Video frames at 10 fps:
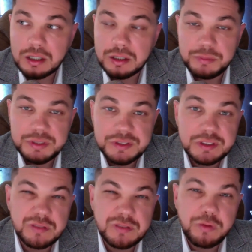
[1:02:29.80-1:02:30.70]
treat
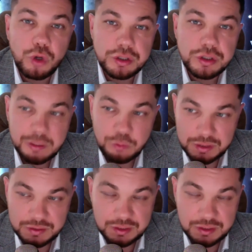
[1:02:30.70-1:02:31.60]
our business
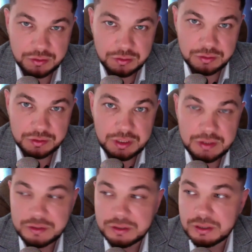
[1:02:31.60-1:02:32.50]
as
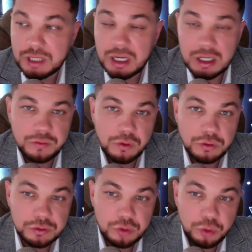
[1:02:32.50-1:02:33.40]
creative
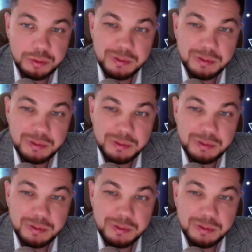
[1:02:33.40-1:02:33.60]
process.